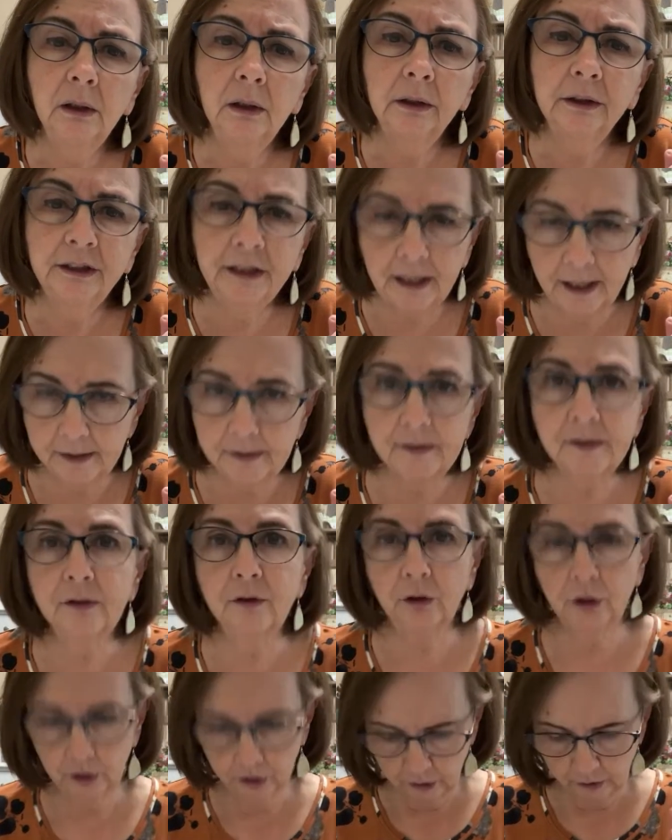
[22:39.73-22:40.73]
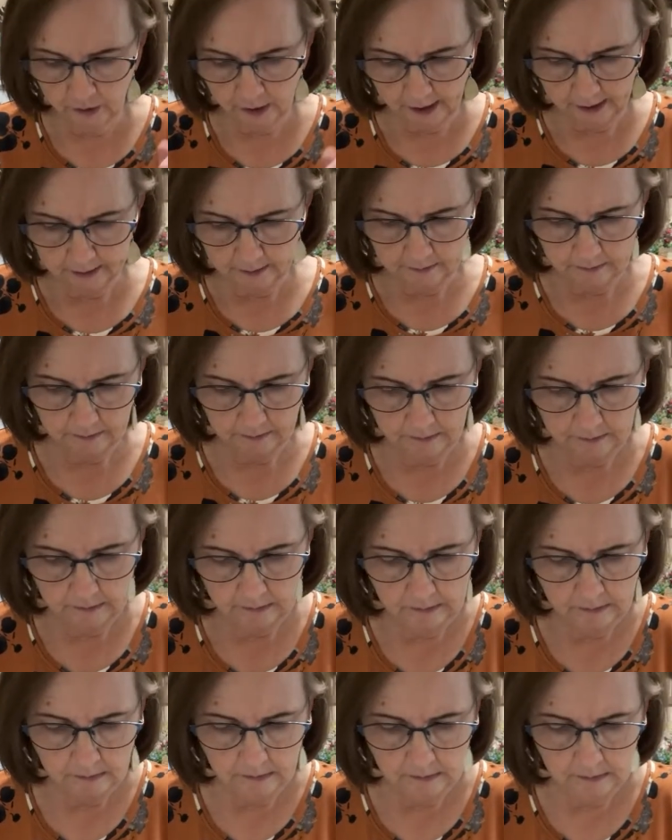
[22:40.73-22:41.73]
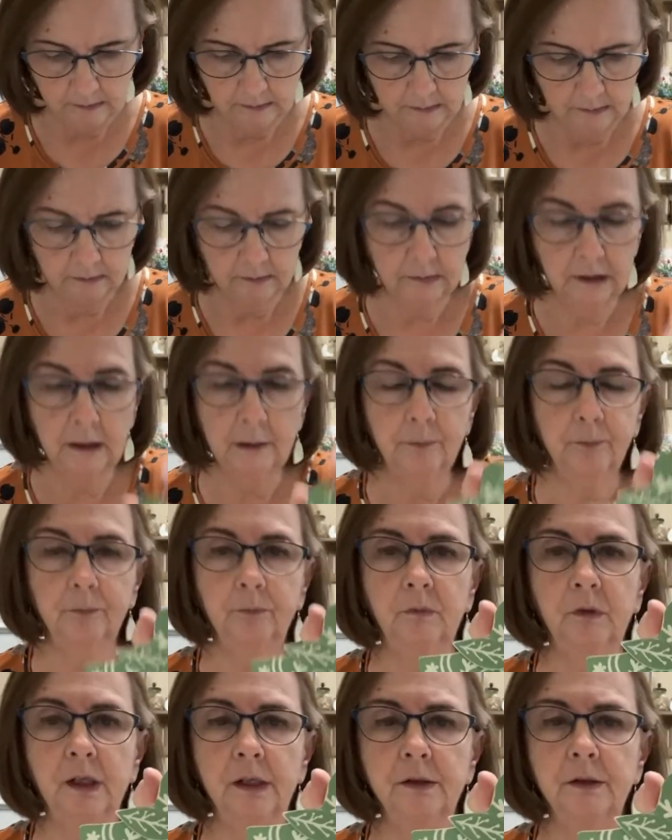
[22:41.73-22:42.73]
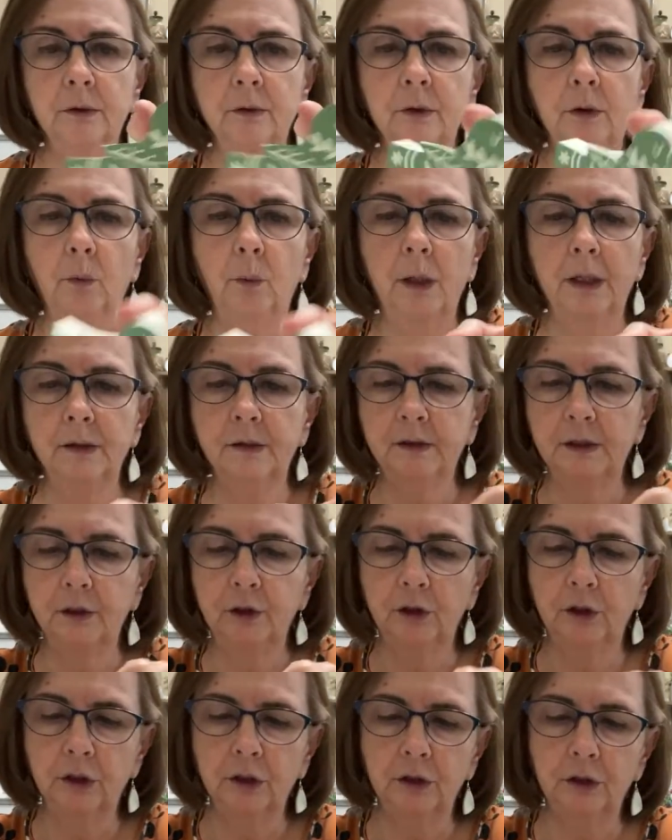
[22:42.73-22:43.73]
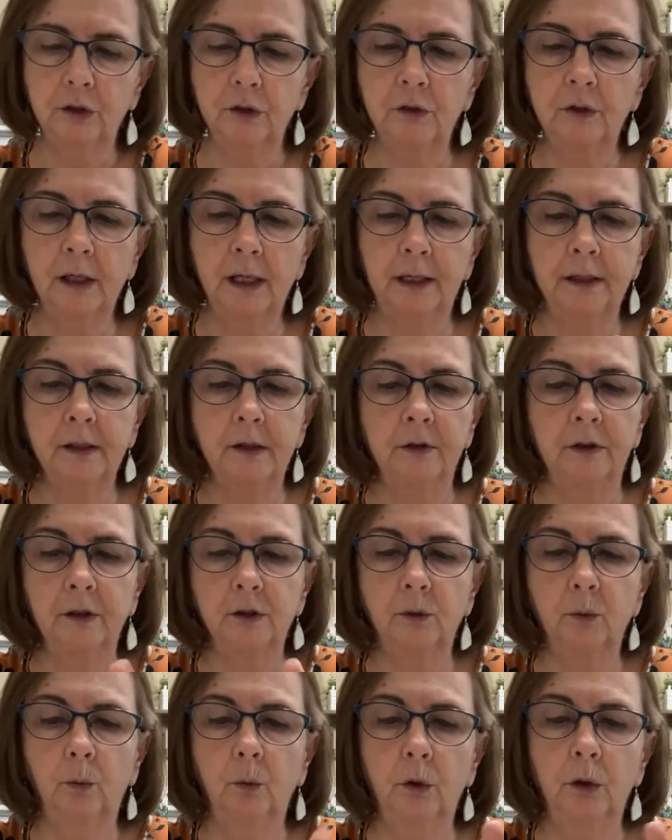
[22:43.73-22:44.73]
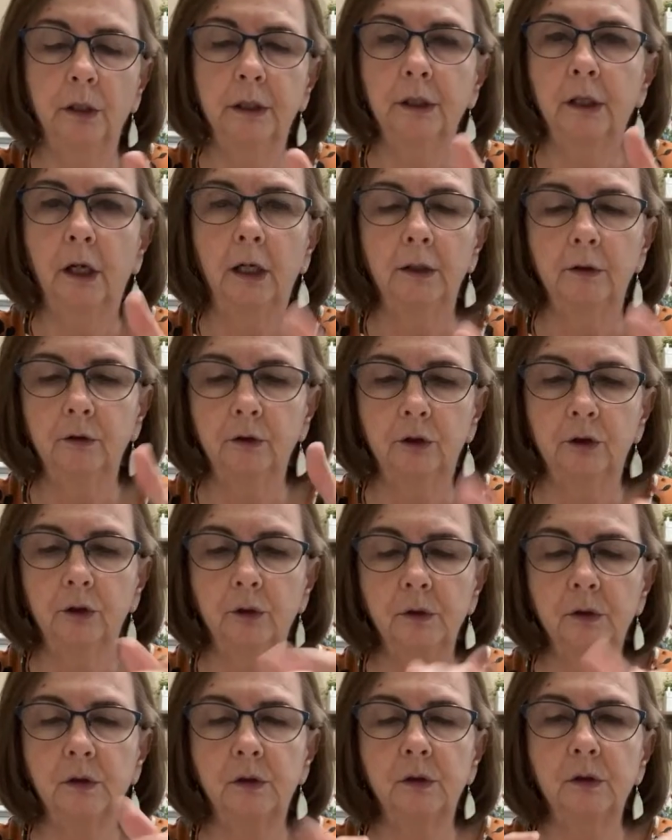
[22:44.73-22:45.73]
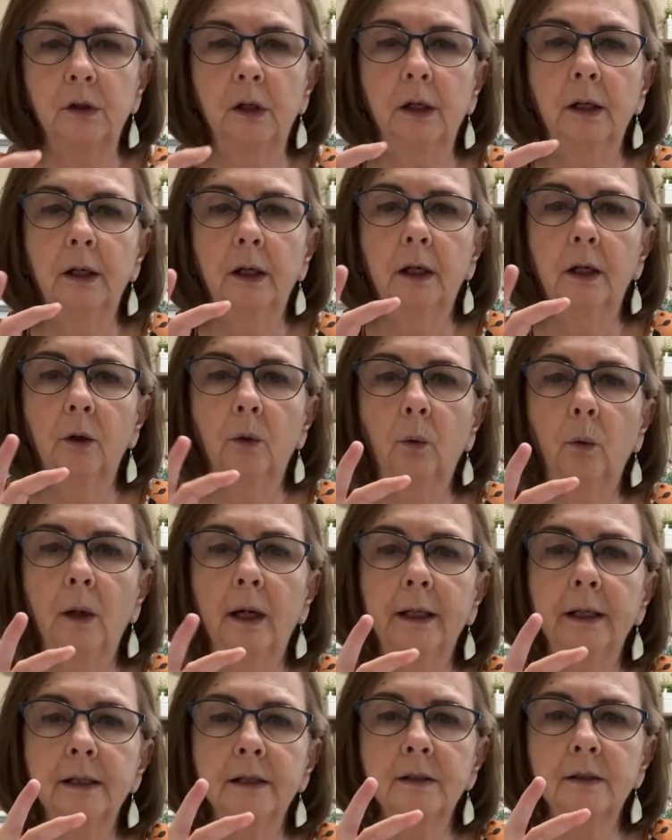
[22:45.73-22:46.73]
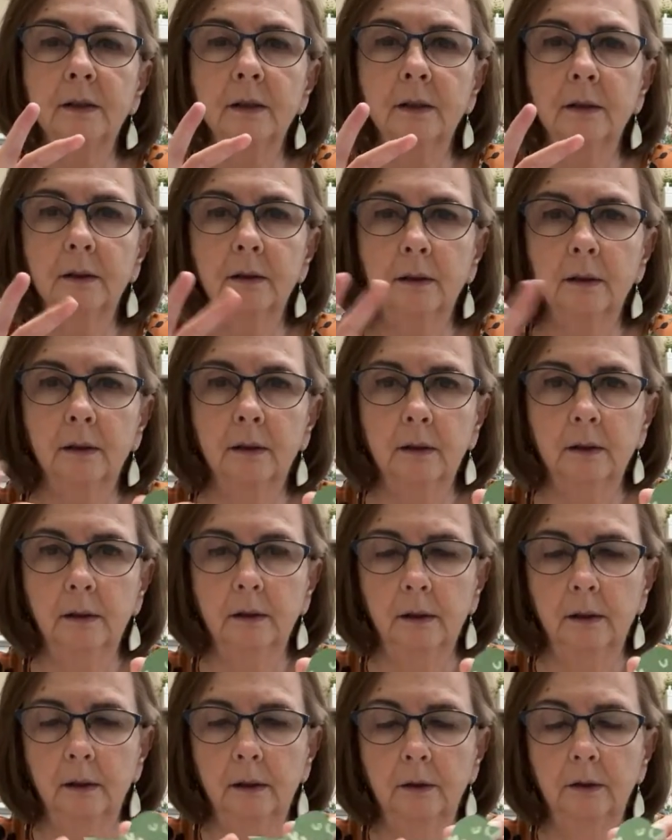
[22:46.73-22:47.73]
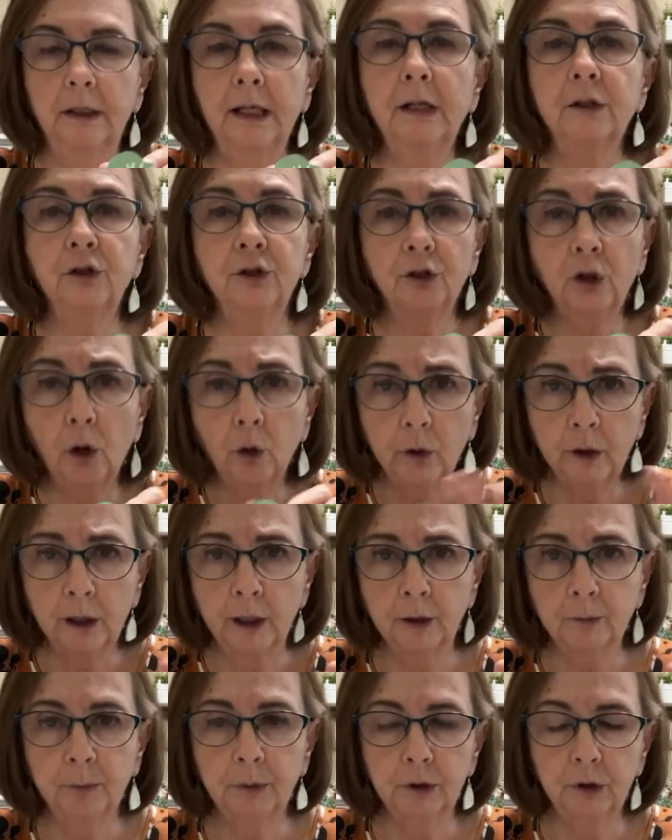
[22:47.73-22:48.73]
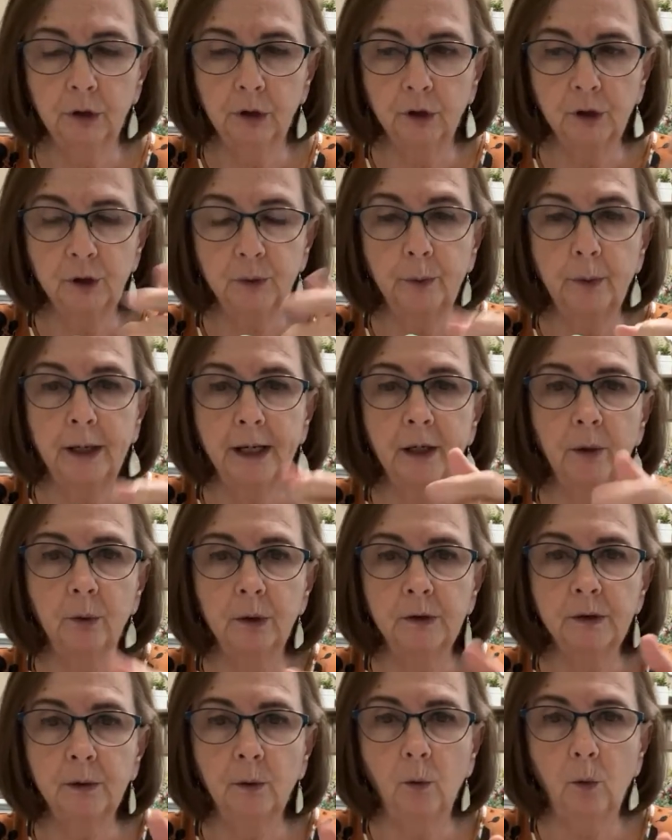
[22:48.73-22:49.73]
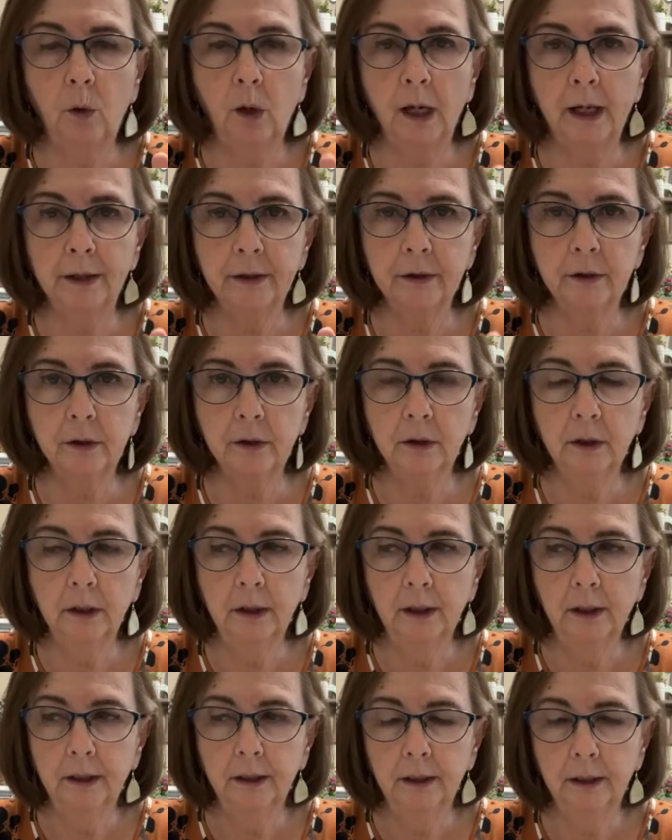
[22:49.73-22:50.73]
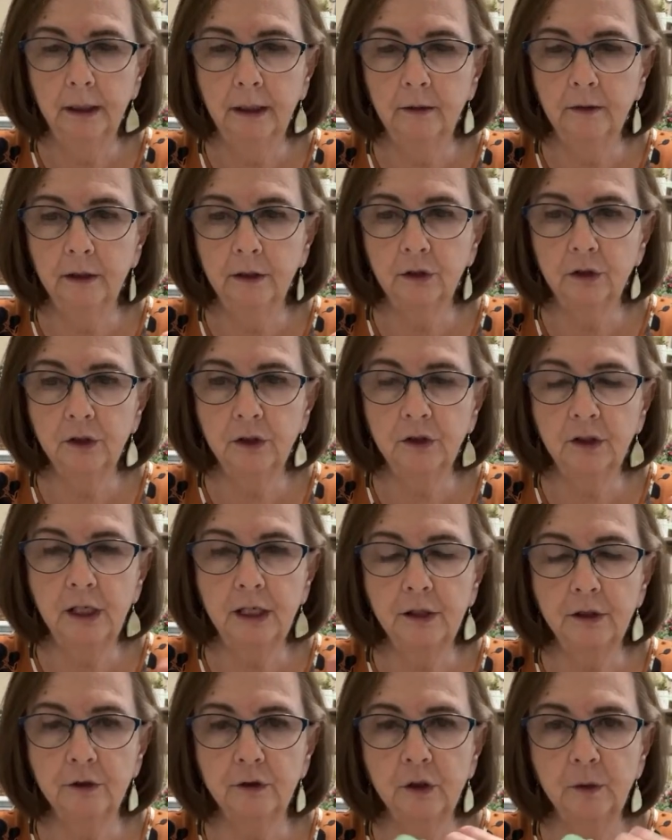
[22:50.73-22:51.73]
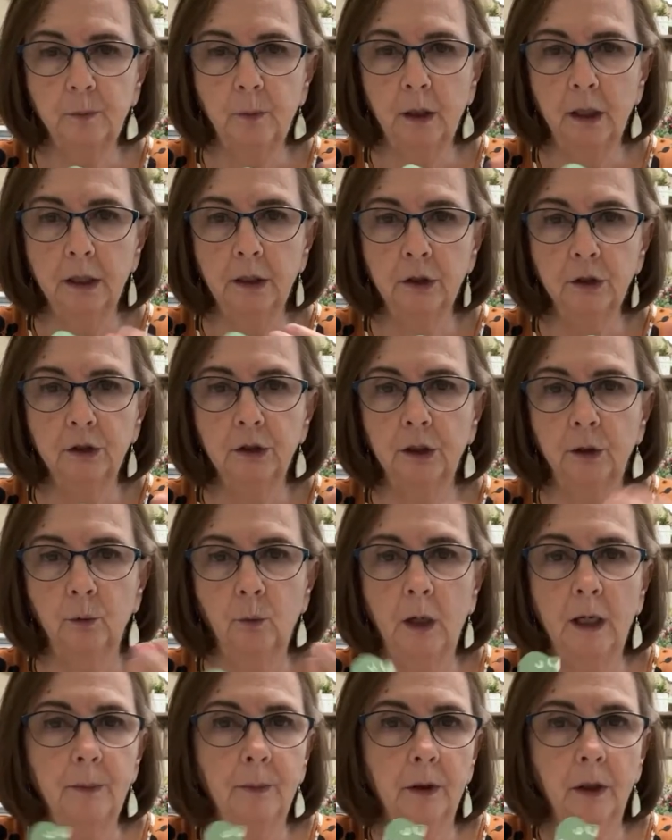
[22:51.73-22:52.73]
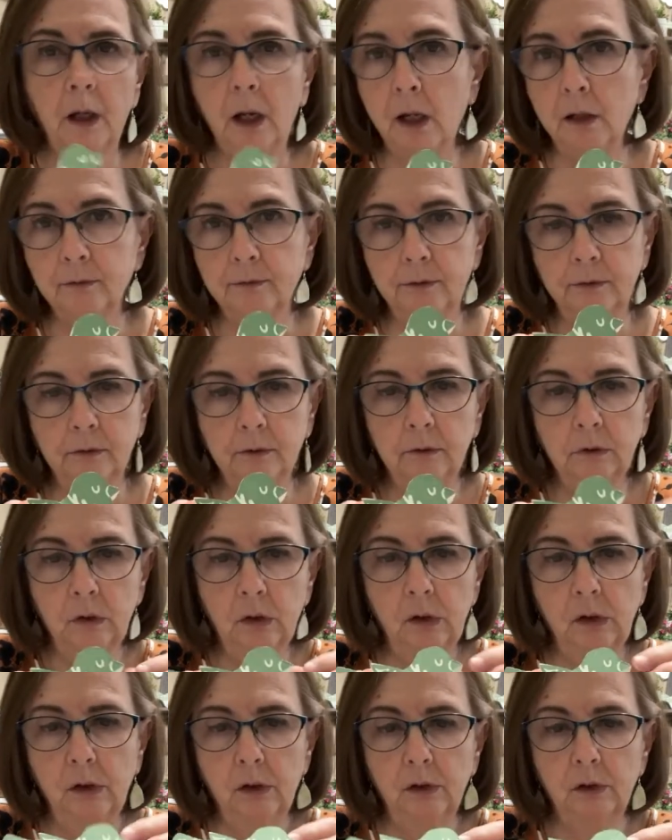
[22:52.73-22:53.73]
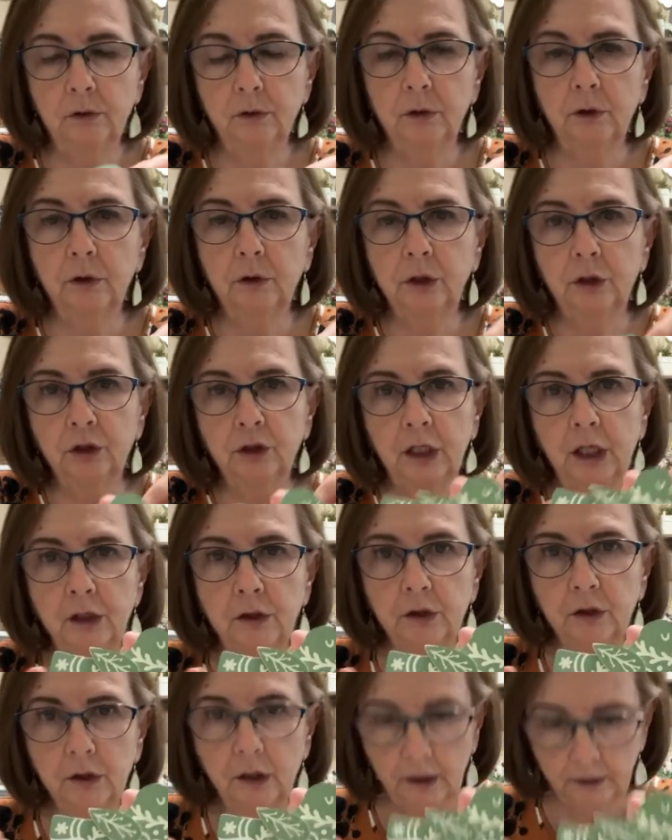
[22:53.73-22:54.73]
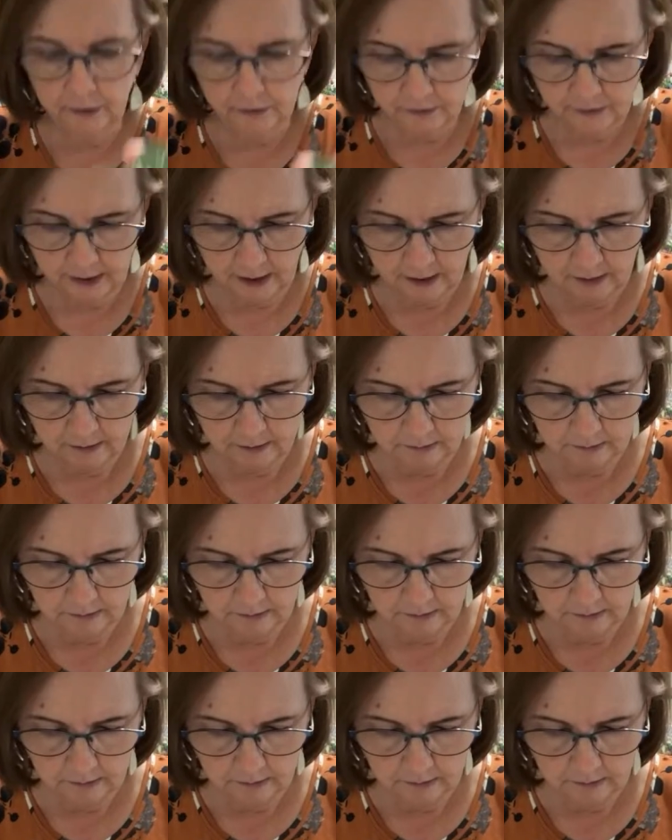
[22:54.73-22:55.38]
Yes, you could do that. Yep, these are the ones that you can do that. This wood, all you have to do is wet it, not soak it, but spray it with some water, and then just take your sponge and wipe it off. So you can change the colors out.